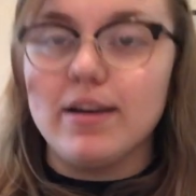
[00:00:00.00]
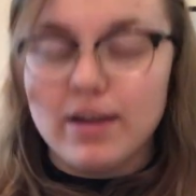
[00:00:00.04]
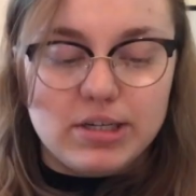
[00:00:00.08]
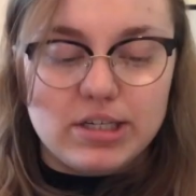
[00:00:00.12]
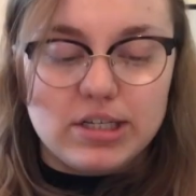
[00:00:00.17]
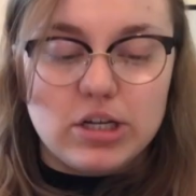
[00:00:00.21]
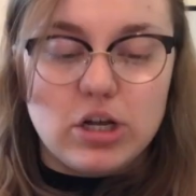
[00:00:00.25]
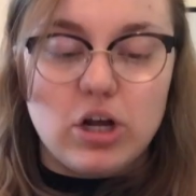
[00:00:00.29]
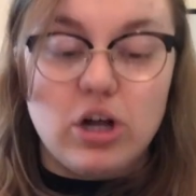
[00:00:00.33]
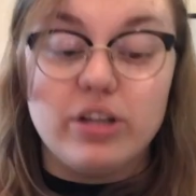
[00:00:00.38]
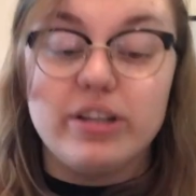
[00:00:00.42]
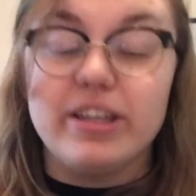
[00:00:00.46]
It is
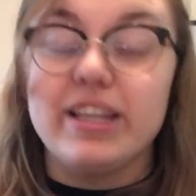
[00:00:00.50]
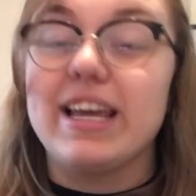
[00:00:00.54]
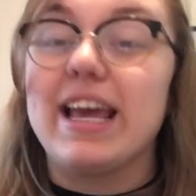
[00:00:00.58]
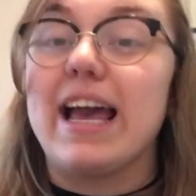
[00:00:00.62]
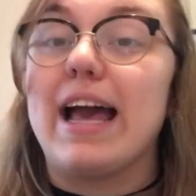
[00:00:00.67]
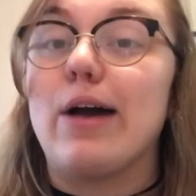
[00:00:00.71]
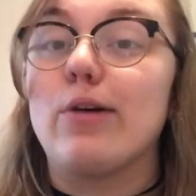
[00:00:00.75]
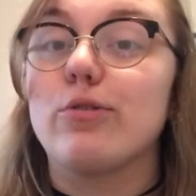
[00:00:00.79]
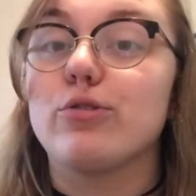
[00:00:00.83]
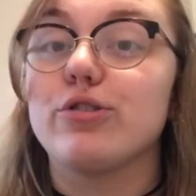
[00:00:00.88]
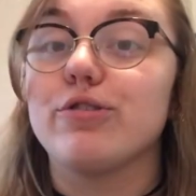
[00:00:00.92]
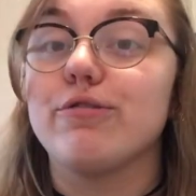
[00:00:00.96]
called The
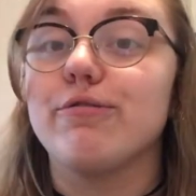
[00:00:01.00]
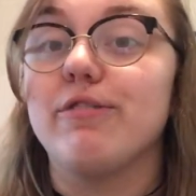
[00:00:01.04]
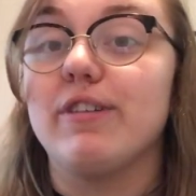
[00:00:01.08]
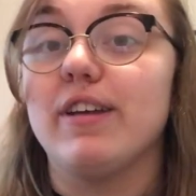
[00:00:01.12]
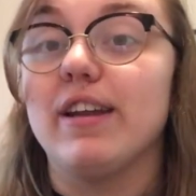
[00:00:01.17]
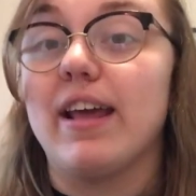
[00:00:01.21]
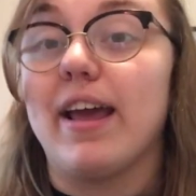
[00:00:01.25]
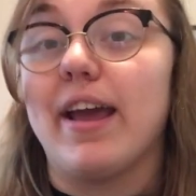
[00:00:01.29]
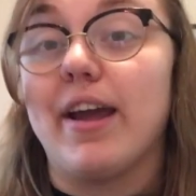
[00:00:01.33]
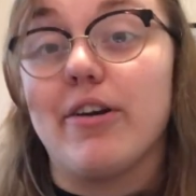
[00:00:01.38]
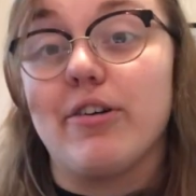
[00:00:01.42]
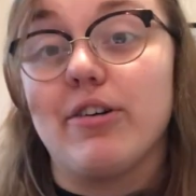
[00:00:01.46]

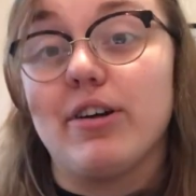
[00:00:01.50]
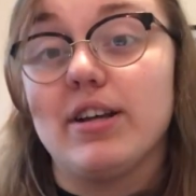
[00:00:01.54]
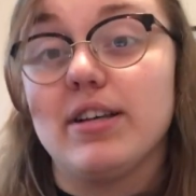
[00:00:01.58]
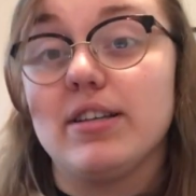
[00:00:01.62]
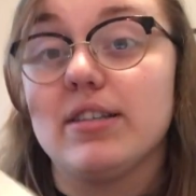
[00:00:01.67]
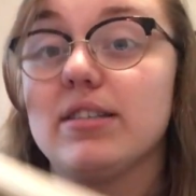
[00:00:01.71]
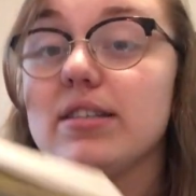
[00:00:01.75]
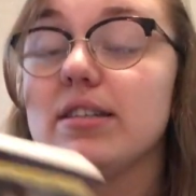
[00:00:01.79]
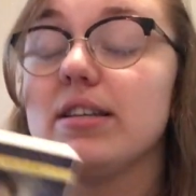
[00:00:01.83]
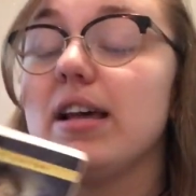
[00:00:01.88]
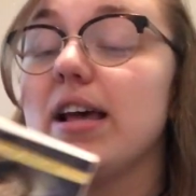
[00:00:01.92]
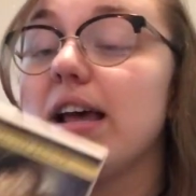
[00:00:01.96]
Counterfeit
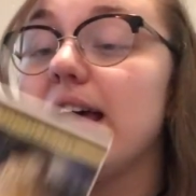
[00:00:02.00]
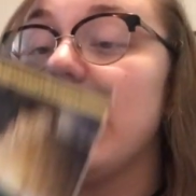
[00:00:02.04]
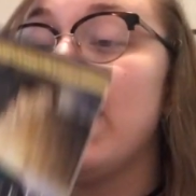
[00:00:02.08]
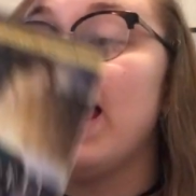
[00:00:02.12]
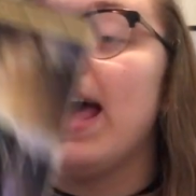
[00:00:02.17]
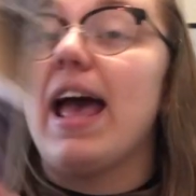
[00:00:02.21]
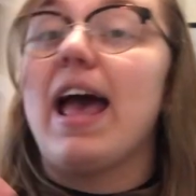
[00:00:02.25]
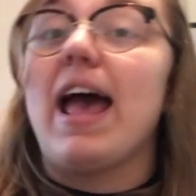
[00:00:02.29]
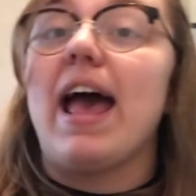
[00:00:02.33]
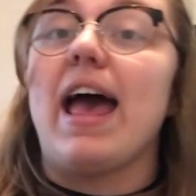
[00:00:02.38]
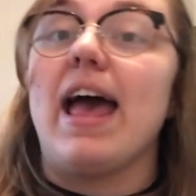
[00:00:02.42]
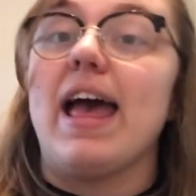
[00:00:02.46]
Heiress,
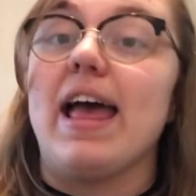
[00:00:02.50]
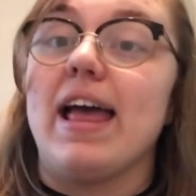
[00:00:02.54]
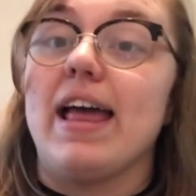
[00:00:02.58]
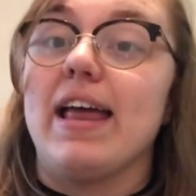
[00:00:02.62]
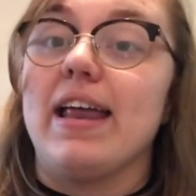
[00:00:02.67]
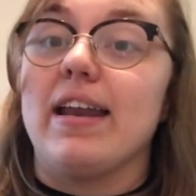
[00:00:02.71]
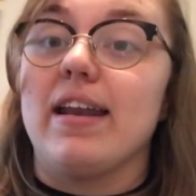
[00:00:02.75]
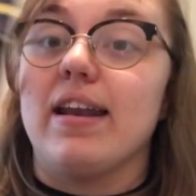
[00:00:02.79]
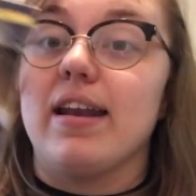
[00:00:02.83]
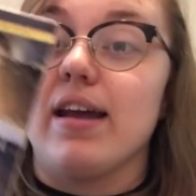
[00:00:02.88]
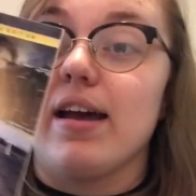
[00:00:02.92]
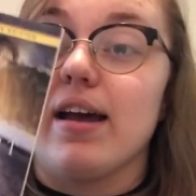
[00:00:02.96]

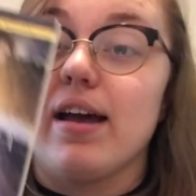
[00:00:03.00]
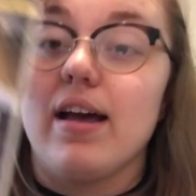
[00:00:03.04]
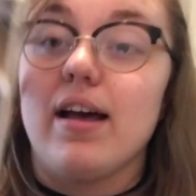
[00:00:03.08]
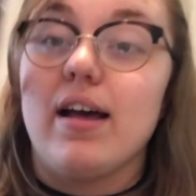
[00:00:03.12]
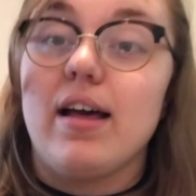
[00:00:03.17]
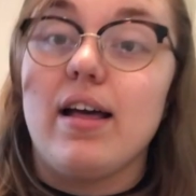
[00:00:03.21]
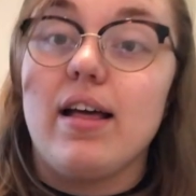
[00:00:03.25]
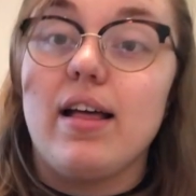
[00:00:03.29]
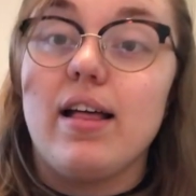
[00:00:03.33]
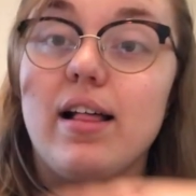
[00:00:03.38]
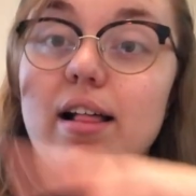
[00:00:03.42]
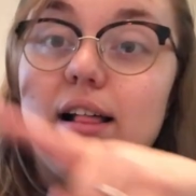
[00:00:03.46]
and
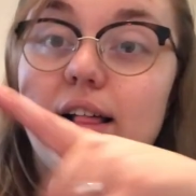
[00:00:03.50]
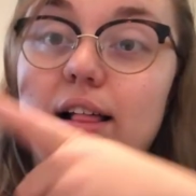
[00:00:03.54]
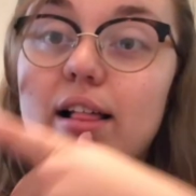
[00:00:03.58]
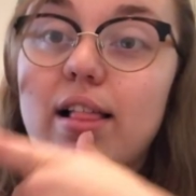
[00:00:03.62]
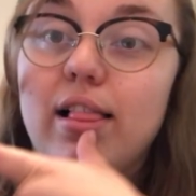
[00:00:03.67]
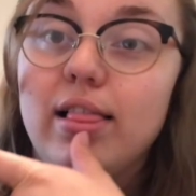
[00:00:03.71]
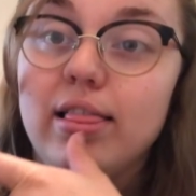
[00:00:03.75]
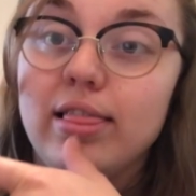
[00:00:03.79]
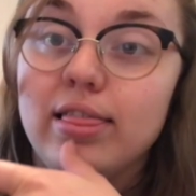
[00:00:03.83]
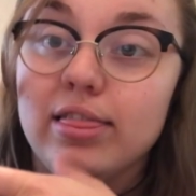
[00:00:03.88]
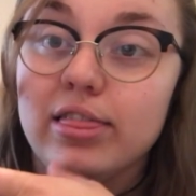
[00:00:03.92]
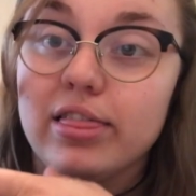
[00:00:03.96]

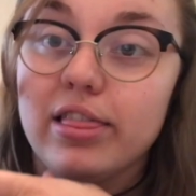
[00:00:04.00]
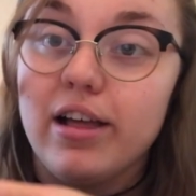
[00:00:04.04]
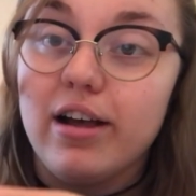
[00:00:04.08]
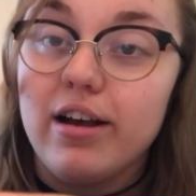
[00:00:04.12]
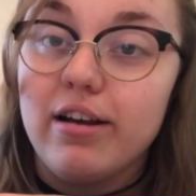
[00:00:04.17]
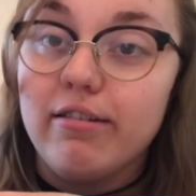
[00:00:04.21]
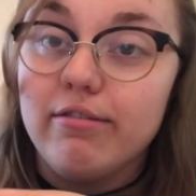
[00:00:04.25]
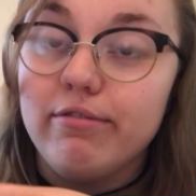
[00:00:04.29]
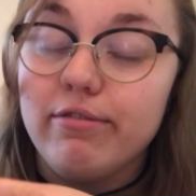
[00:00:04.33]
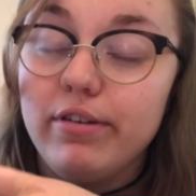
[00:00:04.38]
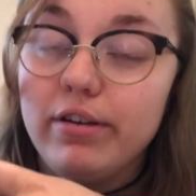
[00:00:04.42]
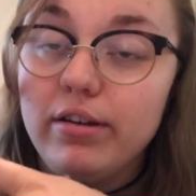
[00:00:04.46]

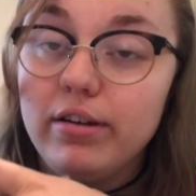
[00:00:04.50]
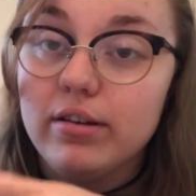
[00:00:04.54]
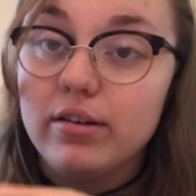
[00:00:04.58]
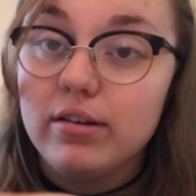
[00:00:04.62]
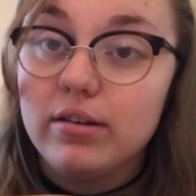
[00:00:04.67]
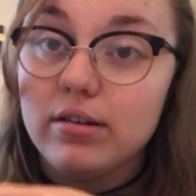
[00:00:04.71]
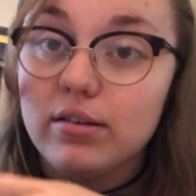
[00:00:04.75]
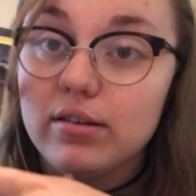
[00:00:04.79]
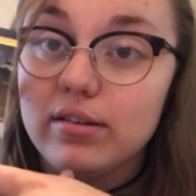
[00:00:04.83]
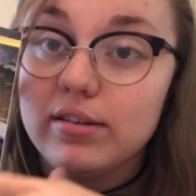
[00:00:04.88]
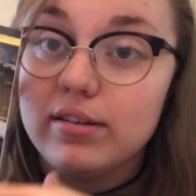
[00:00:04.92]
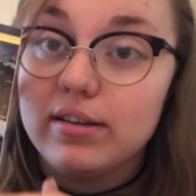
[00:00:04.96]
love
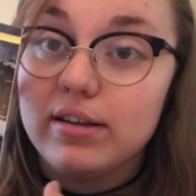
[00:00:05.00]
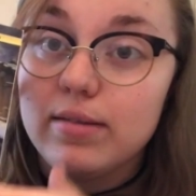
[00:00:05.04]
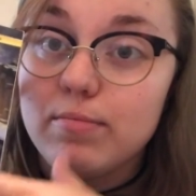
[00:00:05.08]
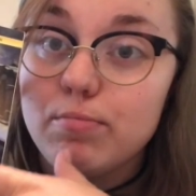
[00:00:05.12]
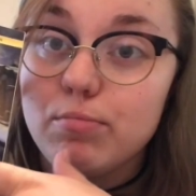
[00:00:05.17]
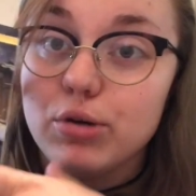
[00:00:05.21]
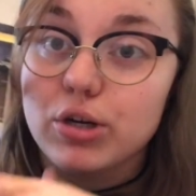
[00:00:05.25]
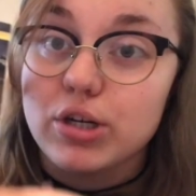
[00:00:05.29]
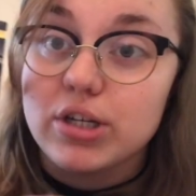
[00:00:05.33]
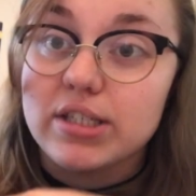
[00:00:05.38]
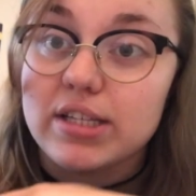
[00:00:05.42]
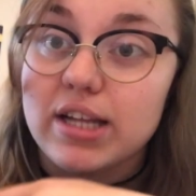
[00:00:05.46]

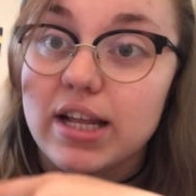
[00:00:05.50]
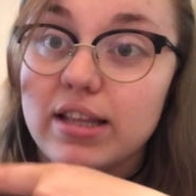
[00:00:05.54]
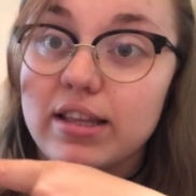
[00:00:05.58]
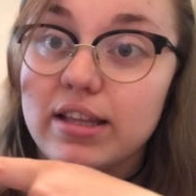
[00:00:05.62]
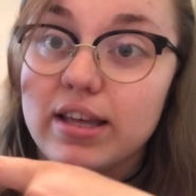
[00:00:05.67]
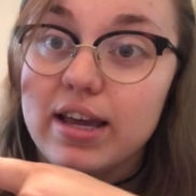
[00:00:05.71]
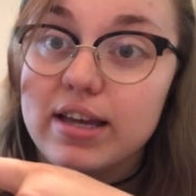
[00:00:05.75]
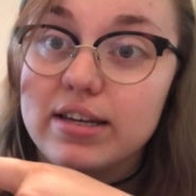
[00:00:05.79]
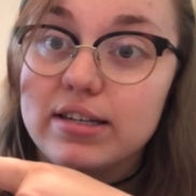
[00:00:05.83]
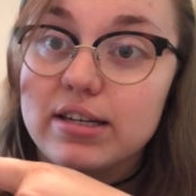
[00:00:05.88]
book set in the